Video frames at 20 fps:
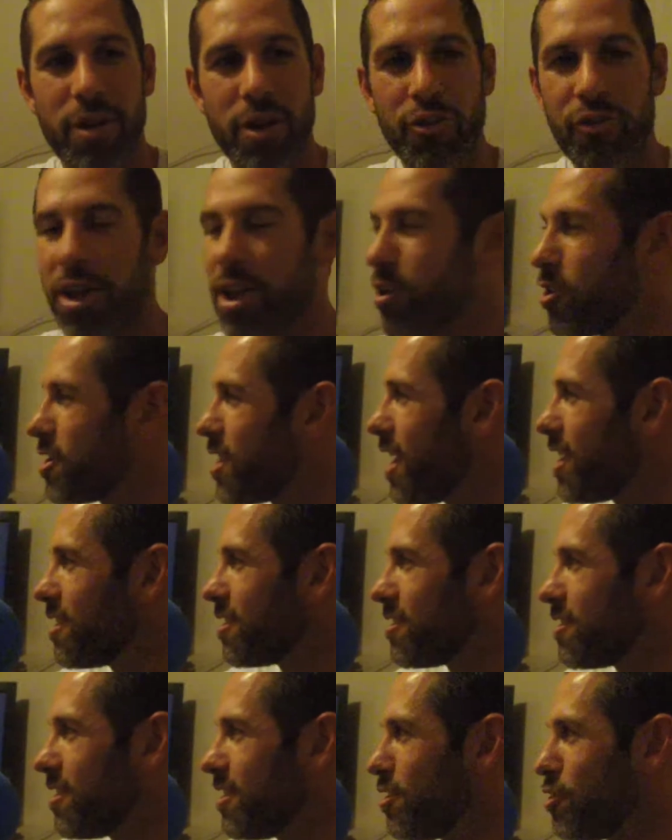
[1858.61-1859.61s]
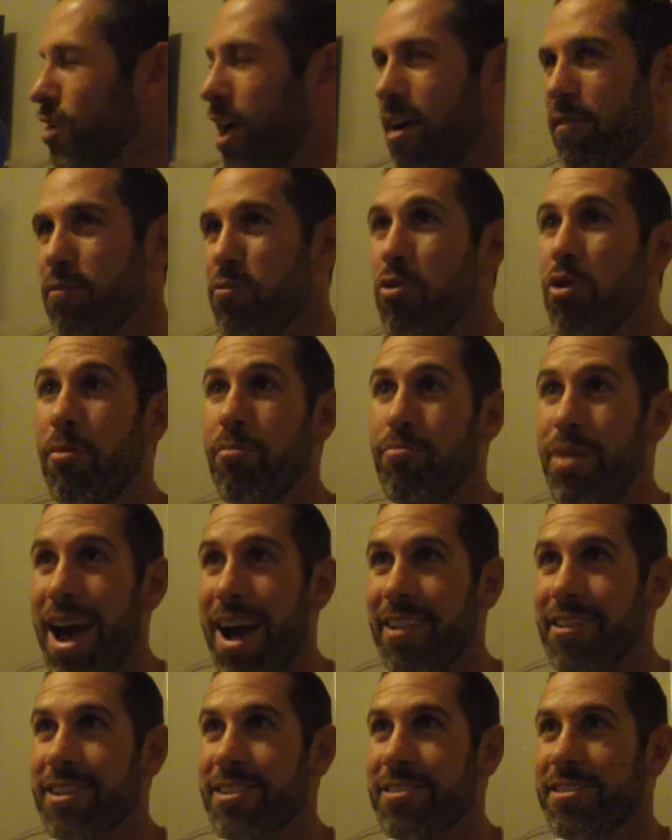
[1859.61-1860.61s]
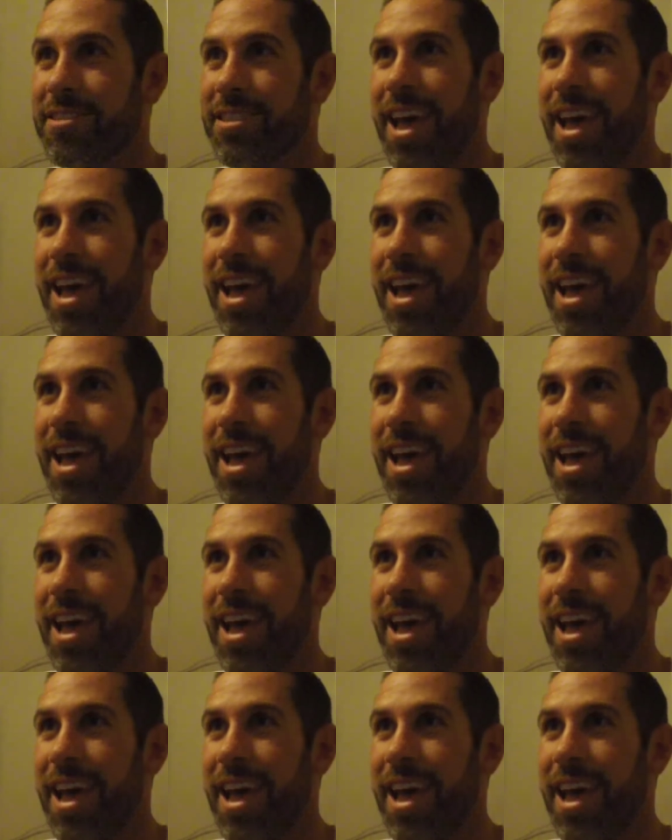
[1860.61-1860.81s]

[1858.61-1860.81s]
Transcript: greater tendency to have a more balanced,